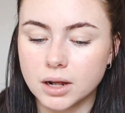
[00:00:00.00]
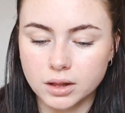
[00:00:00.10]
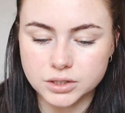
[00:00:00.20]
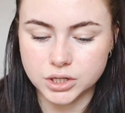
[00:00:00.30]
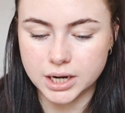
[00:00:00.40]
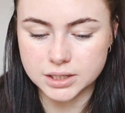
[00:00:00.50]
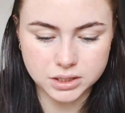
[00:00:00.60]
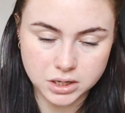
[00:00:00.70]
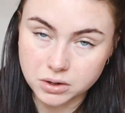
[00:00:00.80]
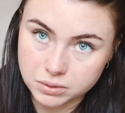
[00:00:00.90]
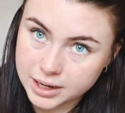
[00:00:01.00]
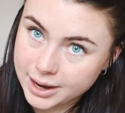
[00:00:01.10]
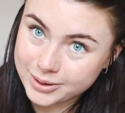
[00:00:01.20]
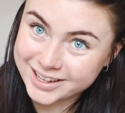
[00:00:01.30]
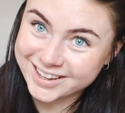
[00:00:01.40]
but I'll let you guys know
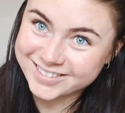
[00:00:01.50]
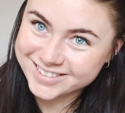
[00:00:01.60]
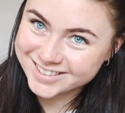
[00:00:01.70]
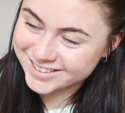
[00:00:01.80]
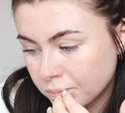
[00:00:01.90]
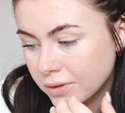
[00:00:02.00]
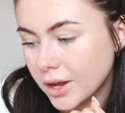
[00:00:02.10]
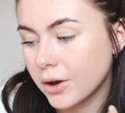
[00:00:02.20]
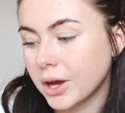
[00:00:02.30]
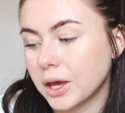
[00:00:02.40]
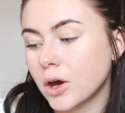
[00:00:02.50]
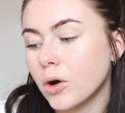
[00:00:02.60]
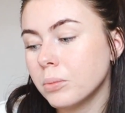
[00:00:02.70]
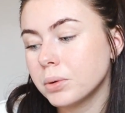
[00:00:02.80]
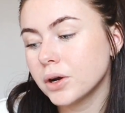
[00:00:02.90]
how it goes. Okay,
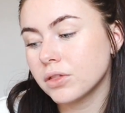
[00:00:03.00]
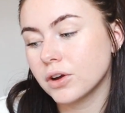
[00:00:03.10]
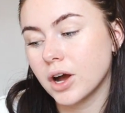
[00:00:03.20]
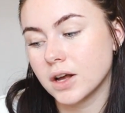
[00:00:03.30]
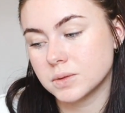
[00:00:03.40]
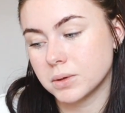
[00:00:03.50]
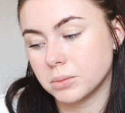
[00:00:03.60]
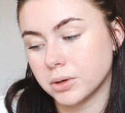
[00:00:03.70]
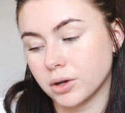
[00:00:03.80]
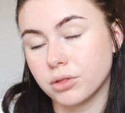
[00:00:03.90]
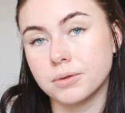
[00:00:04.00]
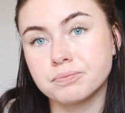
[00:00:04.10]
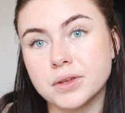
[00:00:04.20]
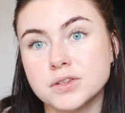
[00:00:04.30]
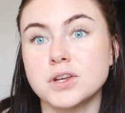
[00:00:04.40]
home birth or hospital birth.
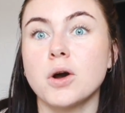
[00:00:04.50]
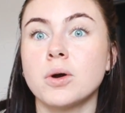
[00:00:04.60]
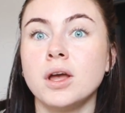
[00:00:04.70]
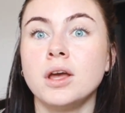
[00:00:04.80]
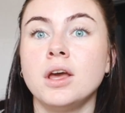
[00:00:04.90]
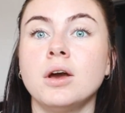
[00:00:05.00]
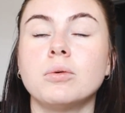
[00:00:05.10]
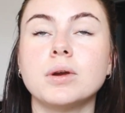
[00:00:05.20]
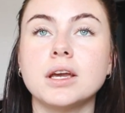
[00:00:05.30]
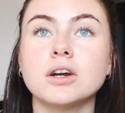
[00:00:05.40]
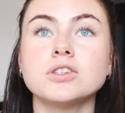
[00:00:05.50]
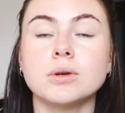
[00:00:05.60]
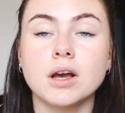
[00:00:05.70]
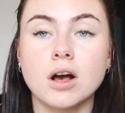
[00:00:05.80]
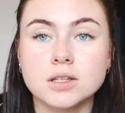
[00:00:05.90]
So we are
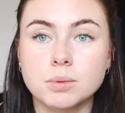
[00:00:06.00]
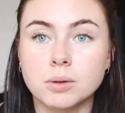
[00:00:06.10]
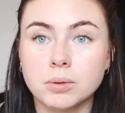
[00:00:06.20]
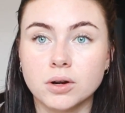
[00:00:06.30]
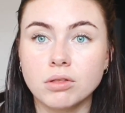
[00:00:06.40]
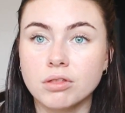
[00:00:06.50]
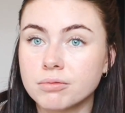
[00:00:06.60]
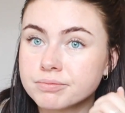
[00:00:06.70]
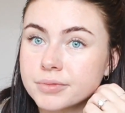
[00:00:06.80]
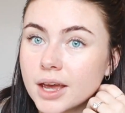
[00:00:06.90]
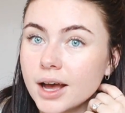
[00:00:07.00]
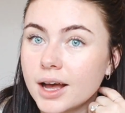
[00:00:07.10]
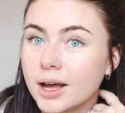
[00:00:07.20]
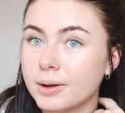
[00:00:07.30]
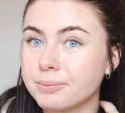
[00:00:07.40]
doing a hospital birth.
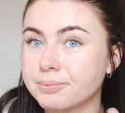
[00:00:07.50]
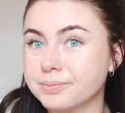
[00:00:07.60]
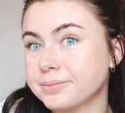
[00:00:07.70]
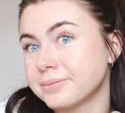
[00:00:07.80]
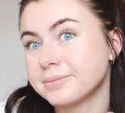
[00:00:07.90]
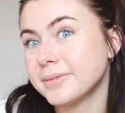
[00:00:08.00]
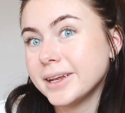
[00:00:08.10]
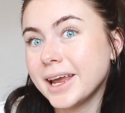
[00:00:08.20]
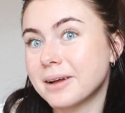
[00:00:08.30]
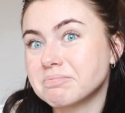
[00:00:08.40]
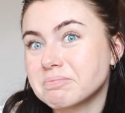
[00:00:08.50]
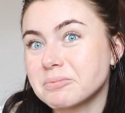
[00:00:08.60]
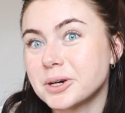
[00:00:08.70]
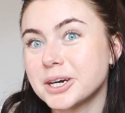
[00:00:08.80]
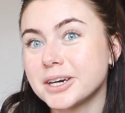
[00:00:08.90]
And yeah,
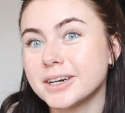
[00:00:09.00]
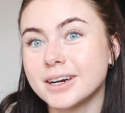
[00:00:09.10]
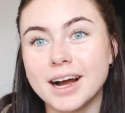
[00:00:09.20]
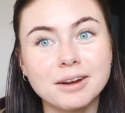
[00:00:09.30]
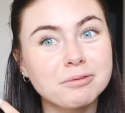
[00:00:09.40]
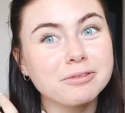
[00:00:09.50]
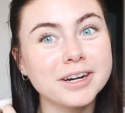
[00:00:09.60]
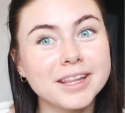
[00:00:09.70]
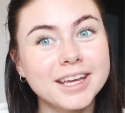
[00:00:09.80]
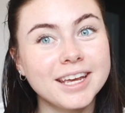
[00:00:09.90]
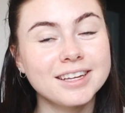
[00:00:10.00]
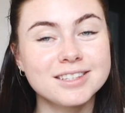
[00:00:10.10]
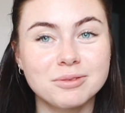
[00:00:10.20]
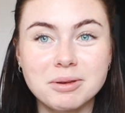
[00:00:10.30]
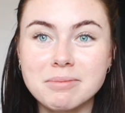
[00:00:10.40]

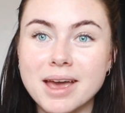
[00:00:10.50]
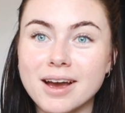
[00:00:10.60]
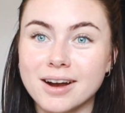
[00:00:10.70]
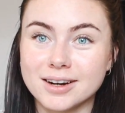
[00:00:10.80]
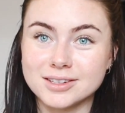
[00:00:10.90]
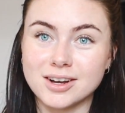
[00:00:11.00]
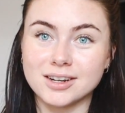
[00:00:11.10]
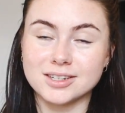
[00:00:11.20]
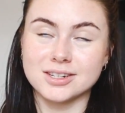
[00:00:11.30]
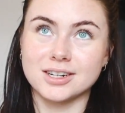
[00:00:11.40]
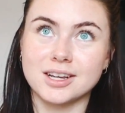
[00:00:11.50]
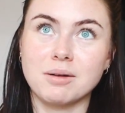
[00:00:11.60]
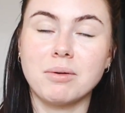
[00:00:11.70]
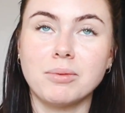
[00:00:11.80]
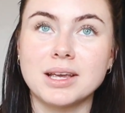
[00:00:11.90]
we met our doctor a
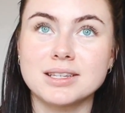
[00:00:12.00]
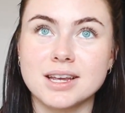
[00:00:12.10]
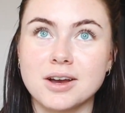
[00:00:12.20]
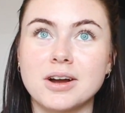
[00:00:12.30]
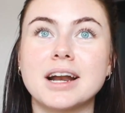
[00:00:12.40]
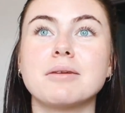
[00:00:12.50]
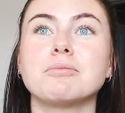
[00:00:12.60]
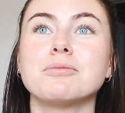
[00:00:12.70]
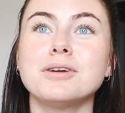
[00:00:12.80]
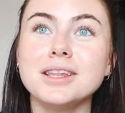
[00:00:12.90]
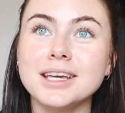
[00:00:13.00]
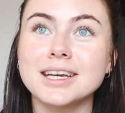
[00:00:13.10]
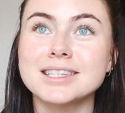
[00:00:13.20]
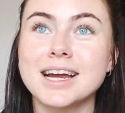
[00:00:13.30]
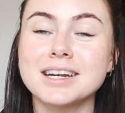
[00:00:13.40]
couple weeks ago, and I'm really
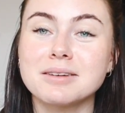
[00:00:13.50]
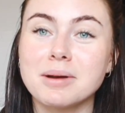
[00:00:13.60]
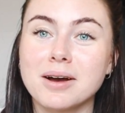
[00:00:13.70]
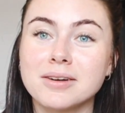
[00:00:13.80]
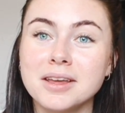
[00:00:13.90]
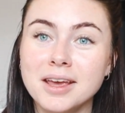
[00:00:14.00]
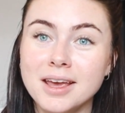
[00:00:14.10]
excited about